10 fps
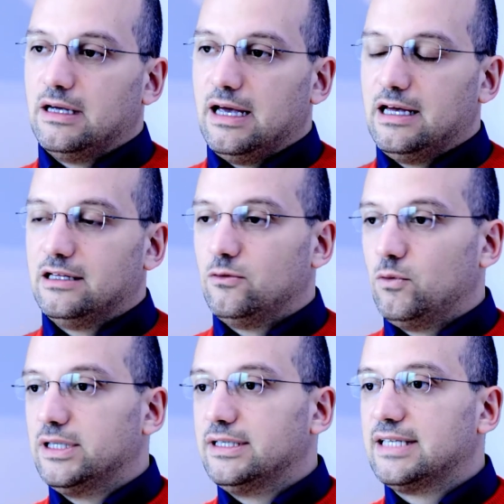And
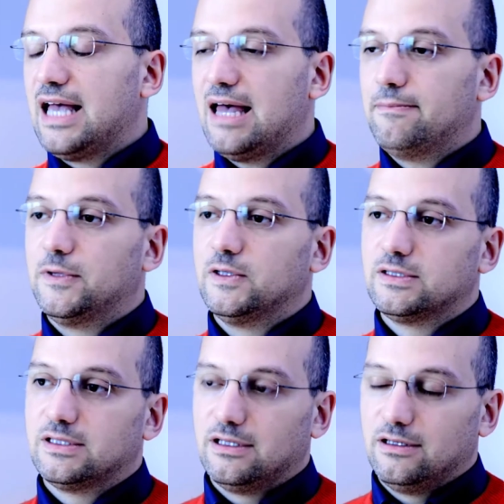when this happens,